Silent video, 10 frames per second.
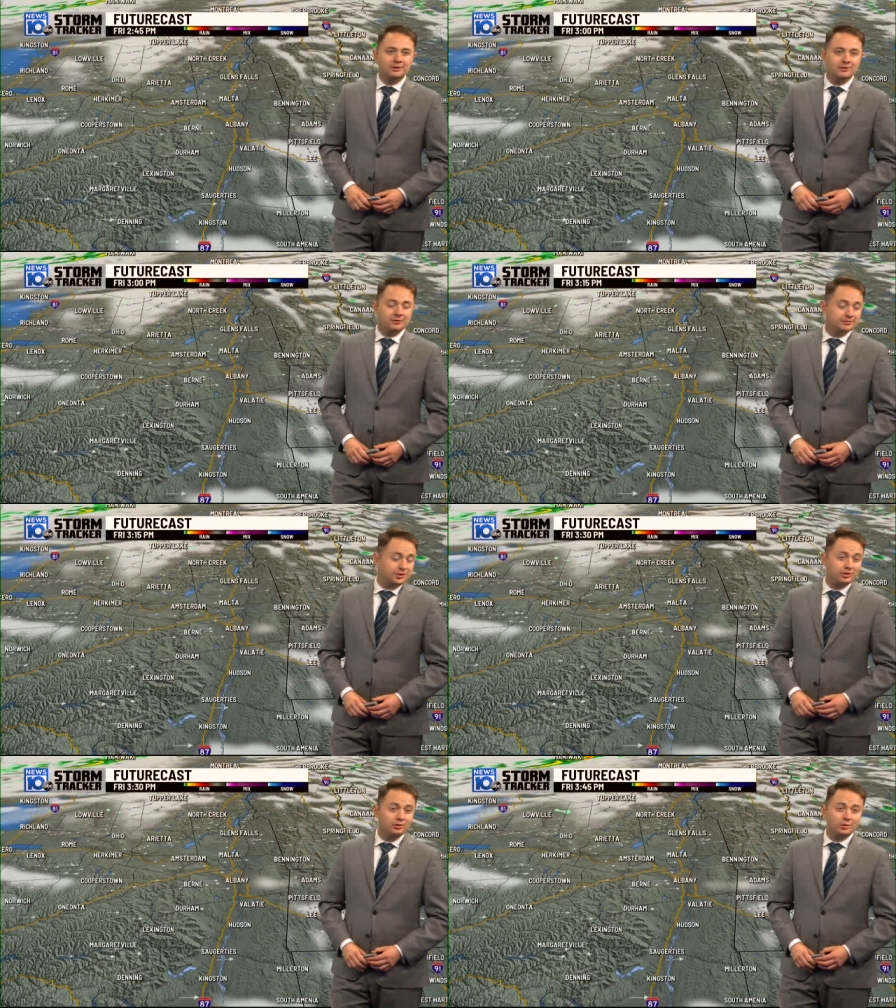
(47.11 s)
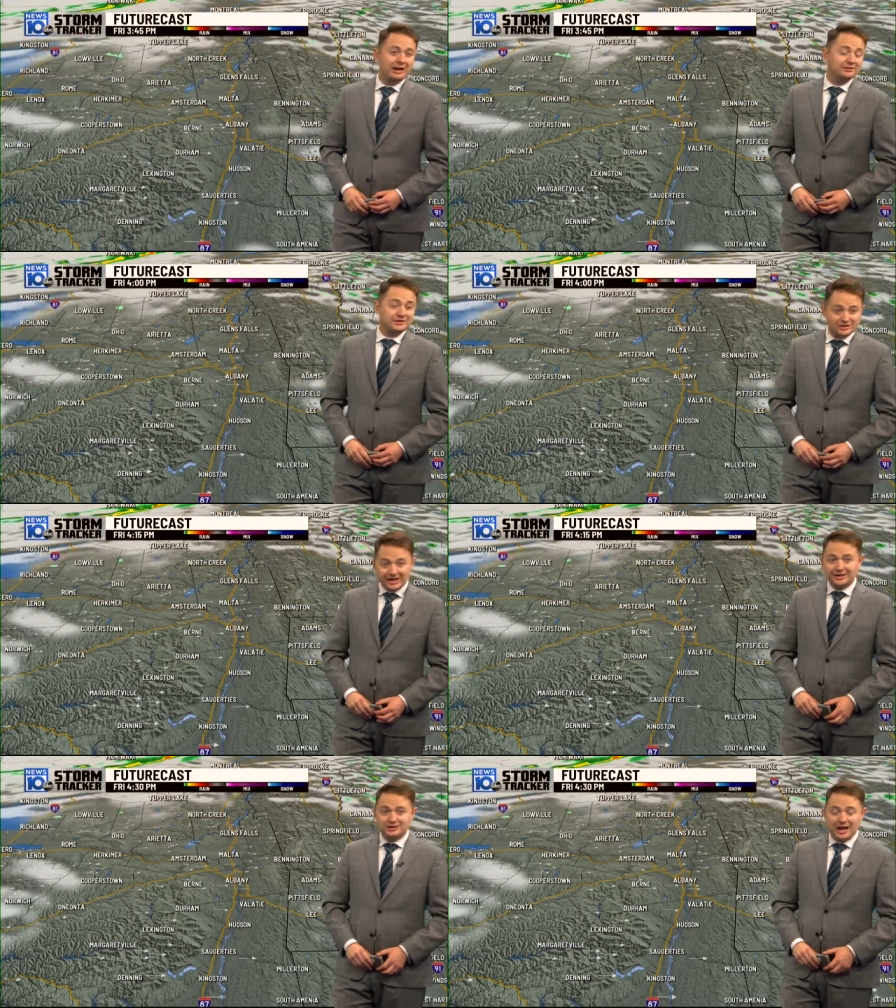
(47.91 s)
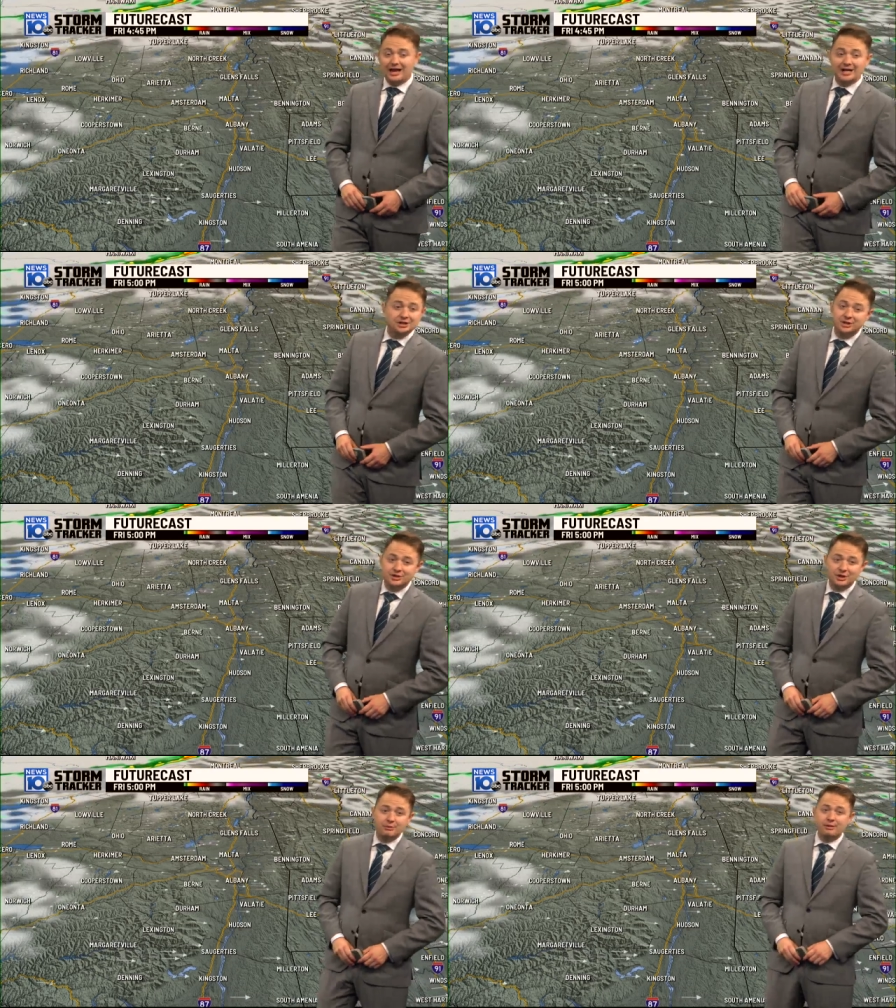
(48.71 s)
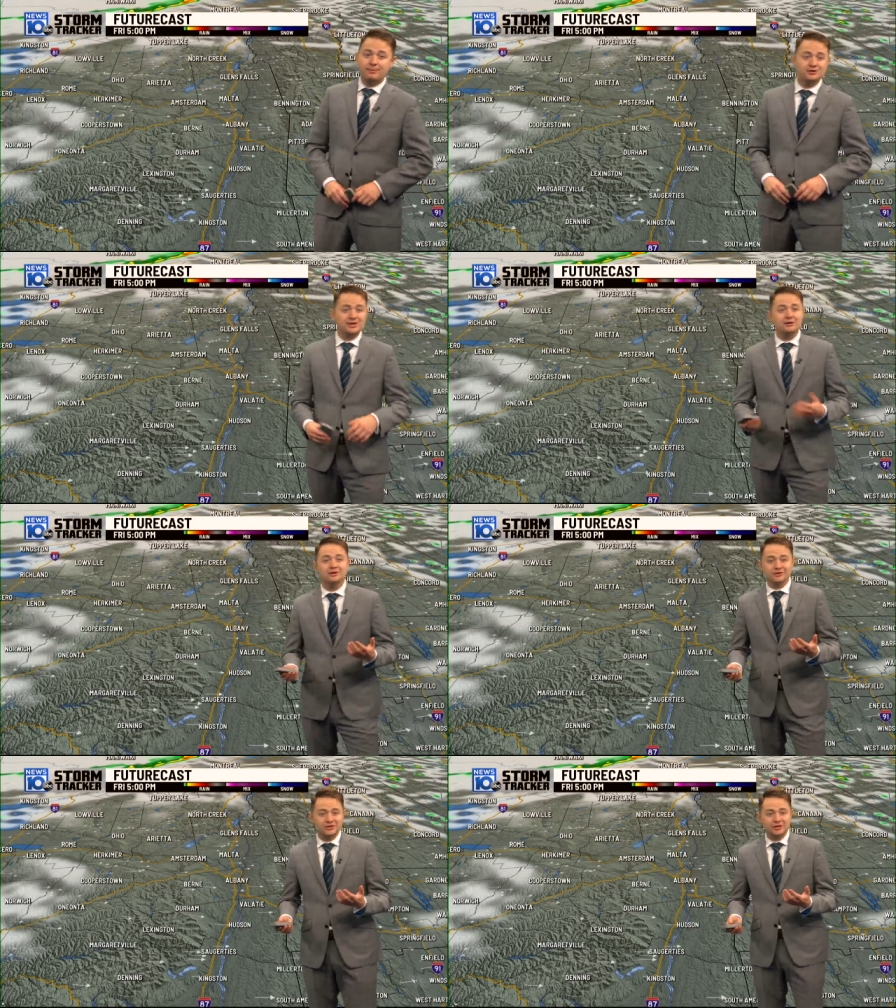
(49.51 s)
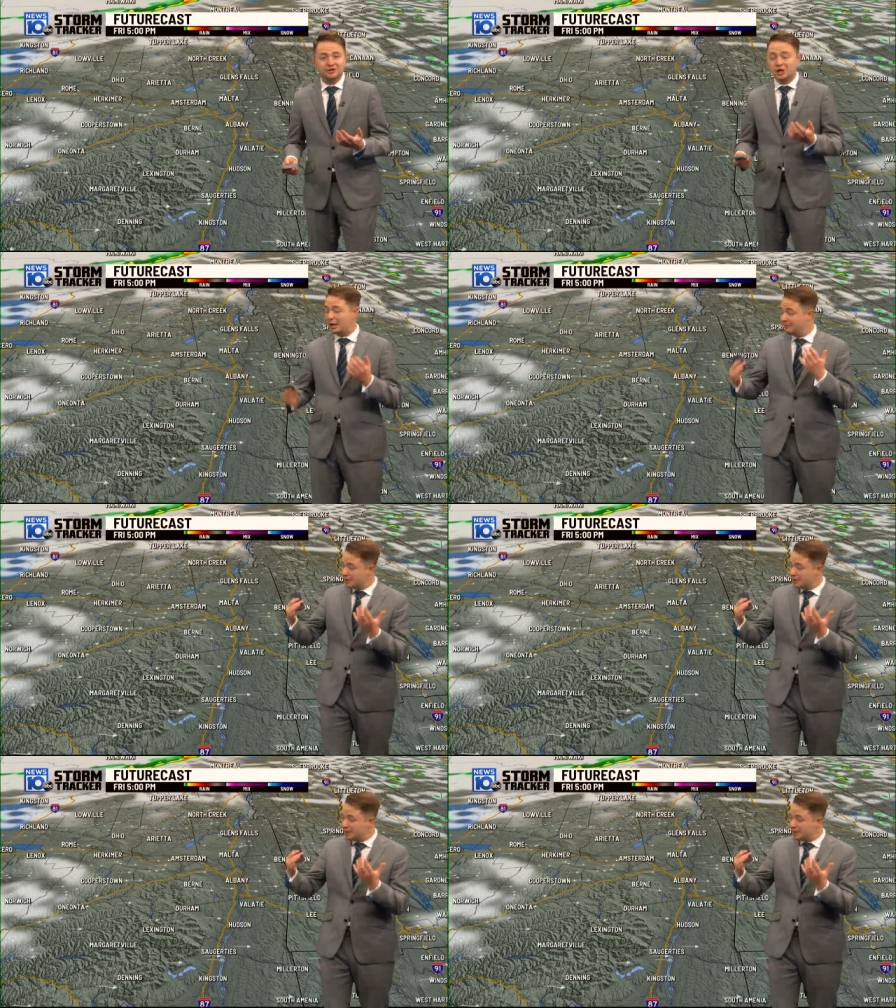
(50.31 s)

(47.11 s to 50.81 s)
From 2 to around 6, I actually think we bust out into the sunshine.